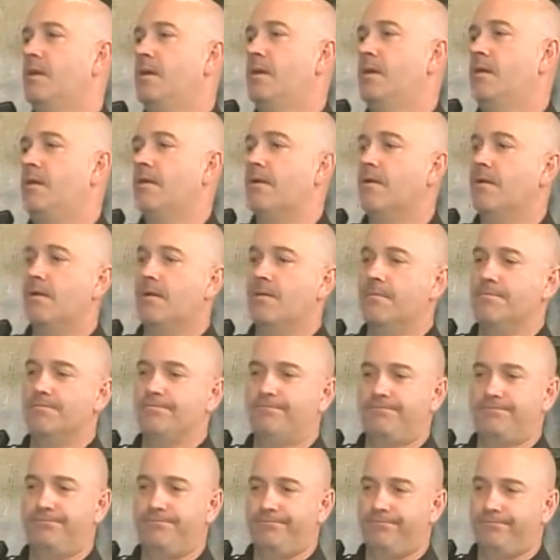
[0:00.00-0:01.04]
on.
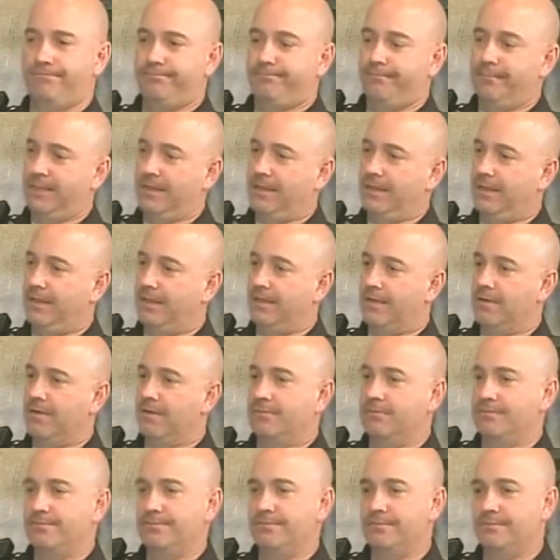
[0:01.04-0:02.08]

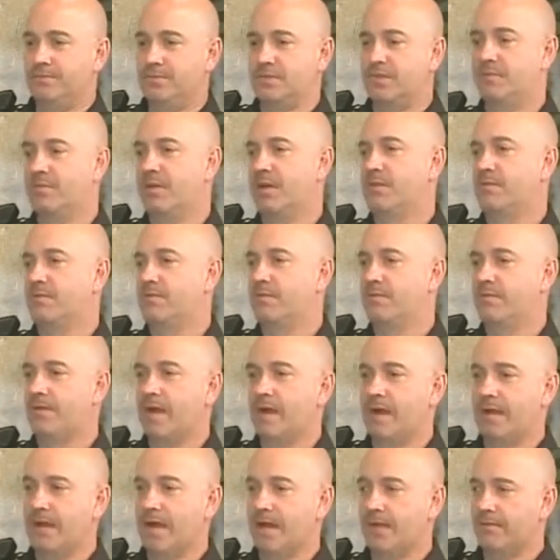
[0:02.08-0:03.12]
Sometimes we
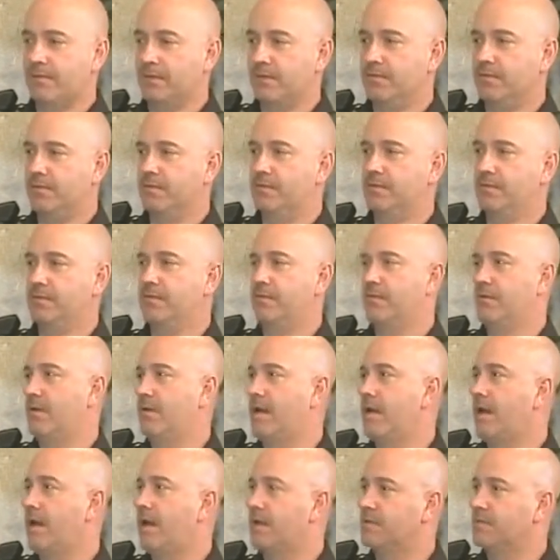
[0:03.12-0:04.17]
find out that they're either in a
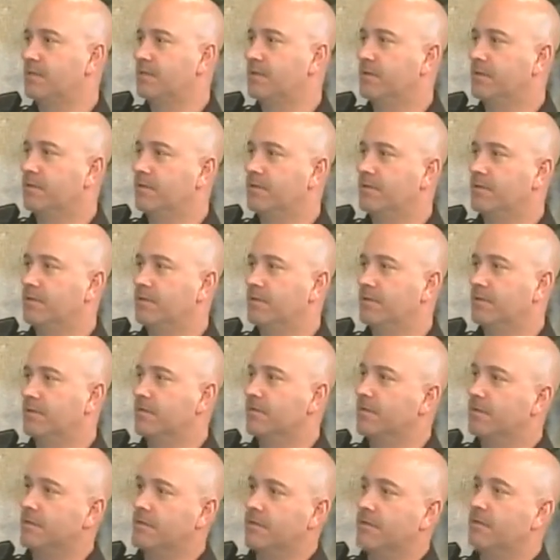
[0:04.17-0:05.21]
hospital or
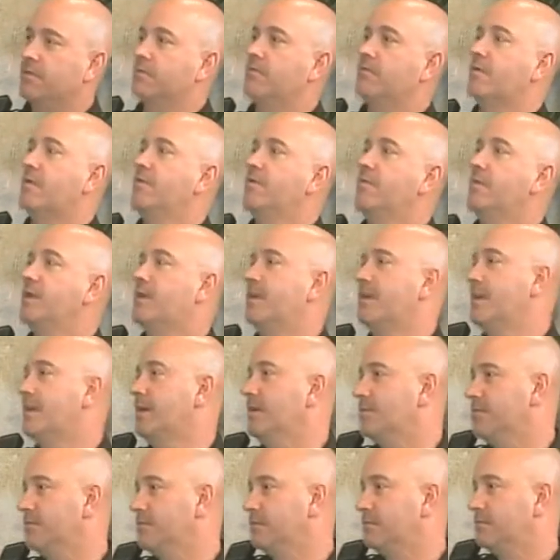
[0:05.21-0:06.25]
they're on
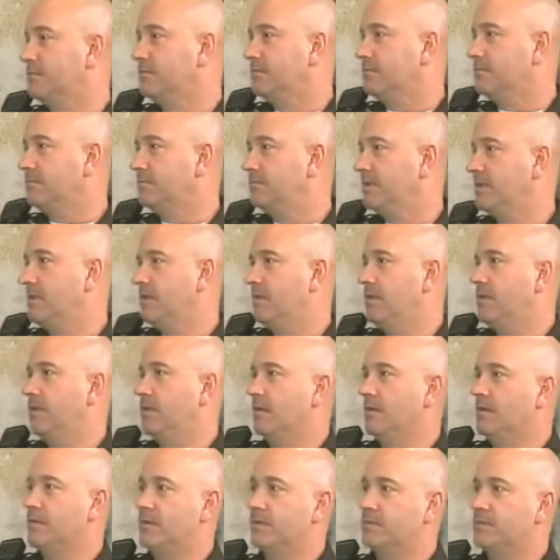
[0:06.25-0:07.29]
vacation.
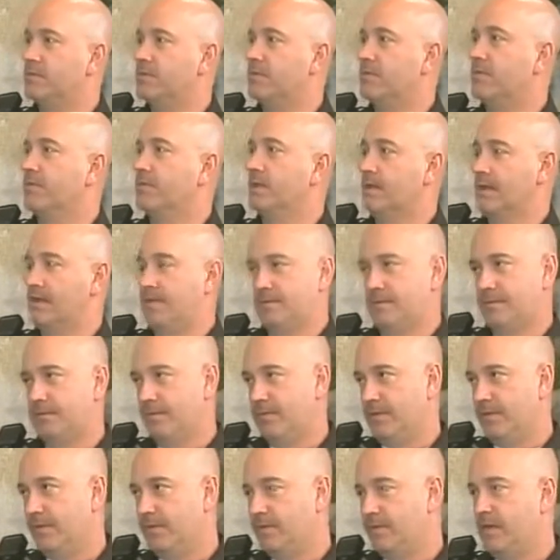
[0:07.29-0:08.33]
So yes,
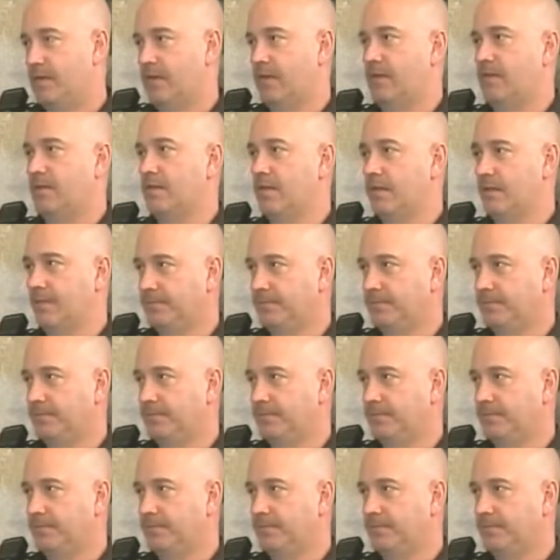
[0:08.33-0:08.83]
we do check on that.